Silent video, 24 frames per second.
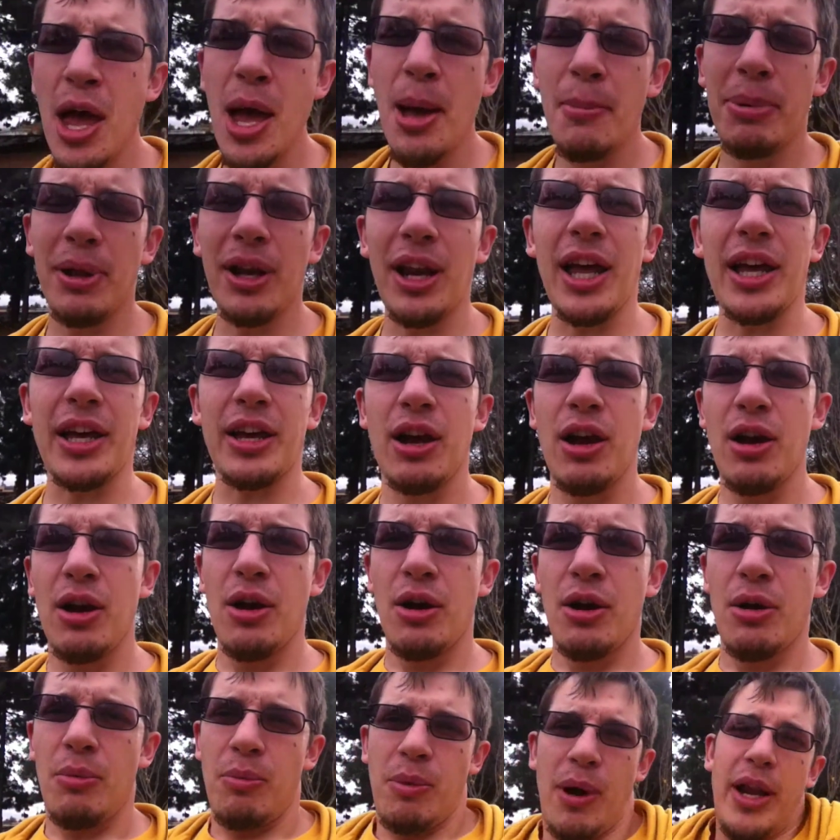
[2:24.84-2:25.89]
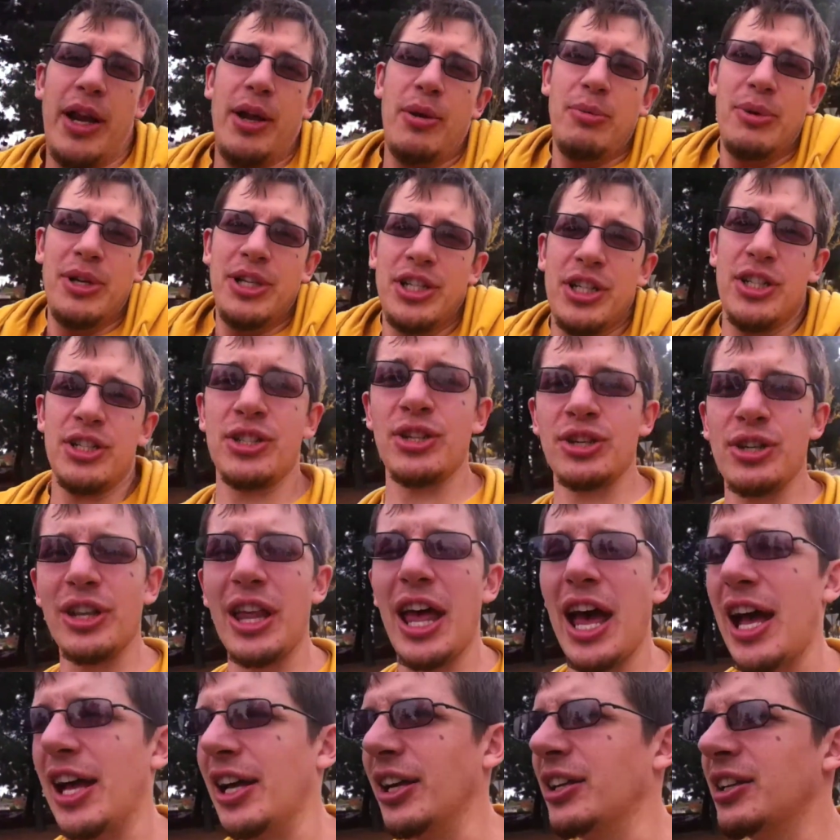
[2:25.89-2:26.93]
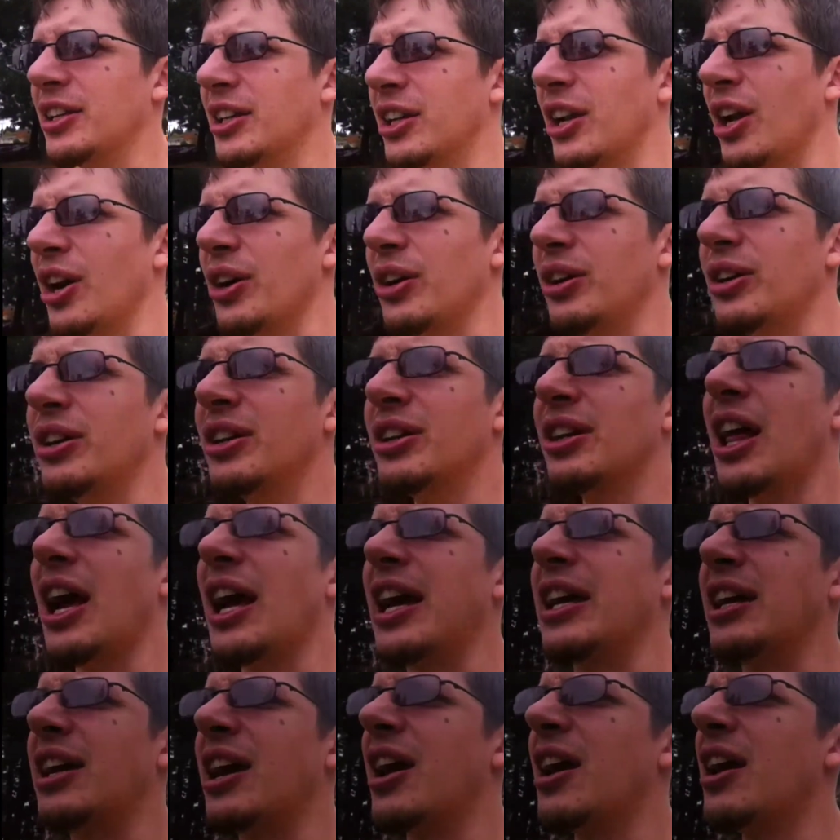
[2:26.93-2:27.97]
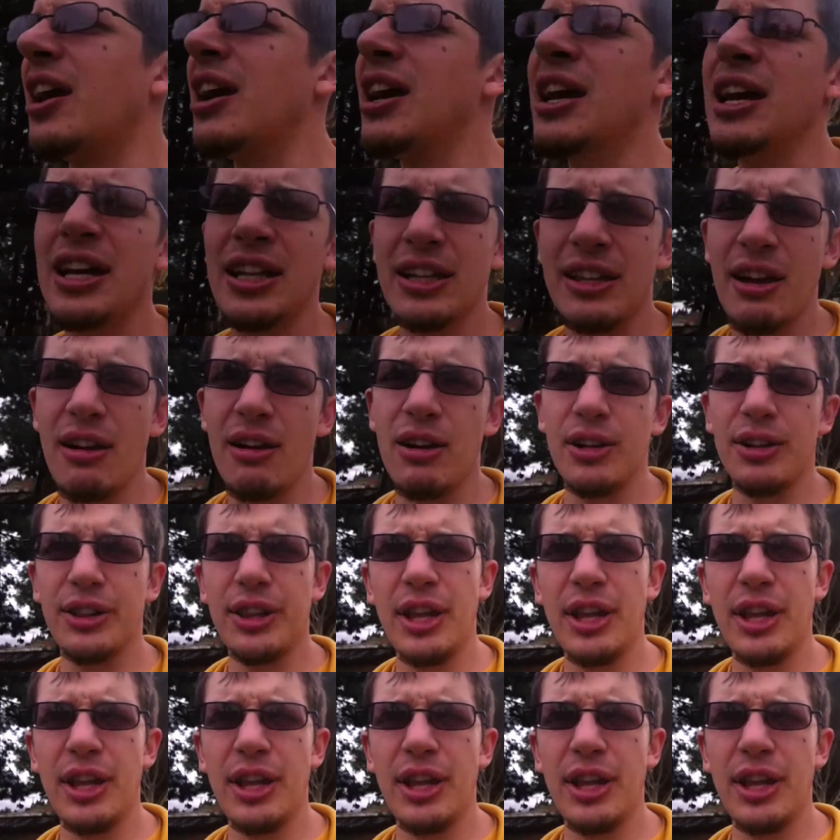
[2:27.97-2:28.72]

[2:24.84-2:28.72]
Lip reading: But like, why don't we just do that, Like, there